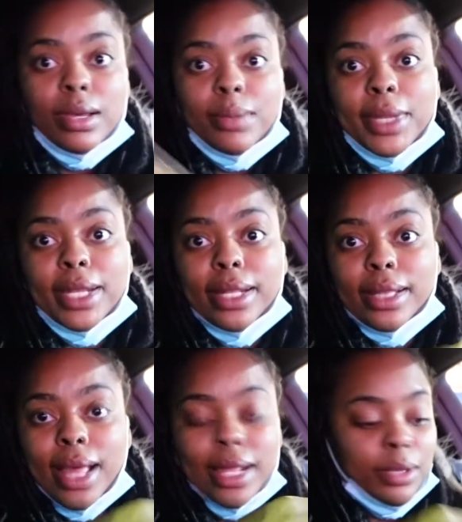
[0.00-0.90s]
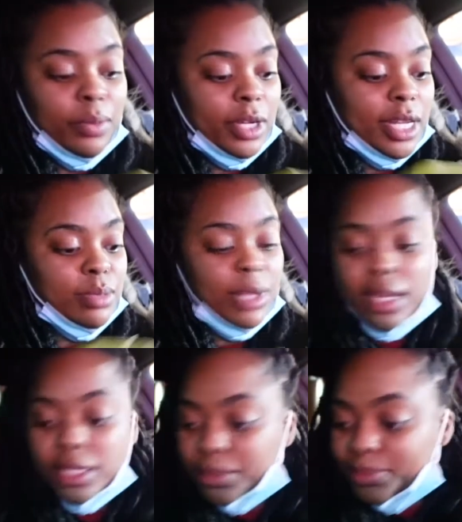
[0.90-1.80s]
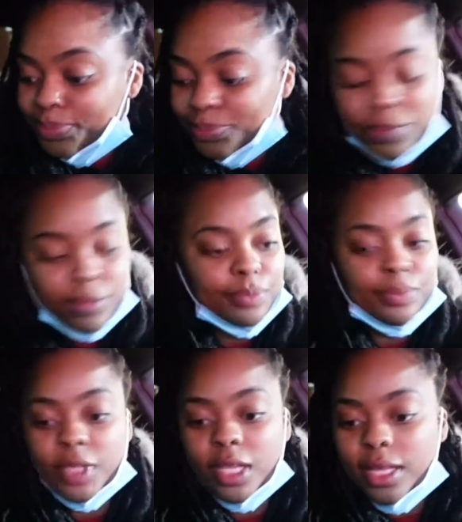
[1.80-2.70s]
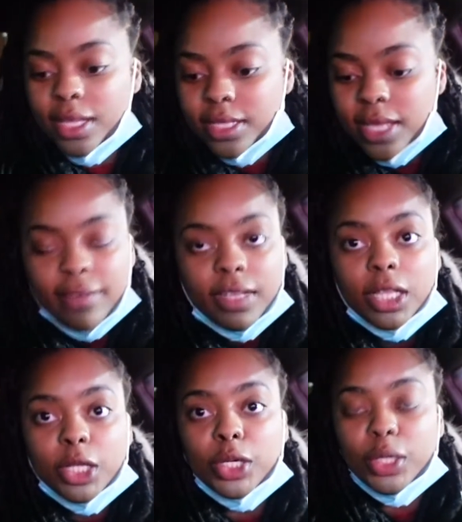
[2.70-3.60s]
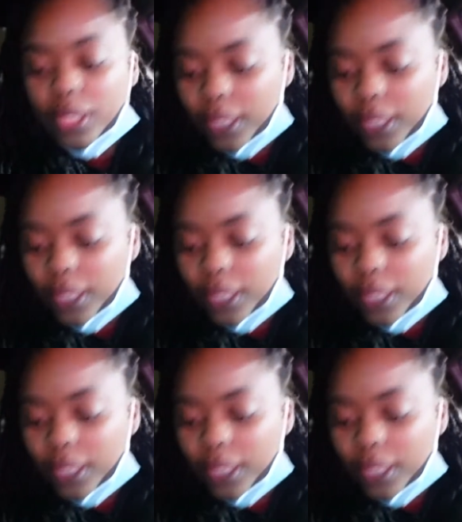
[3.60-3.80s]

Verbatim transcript: But it that didn't work as planned. Let's have a little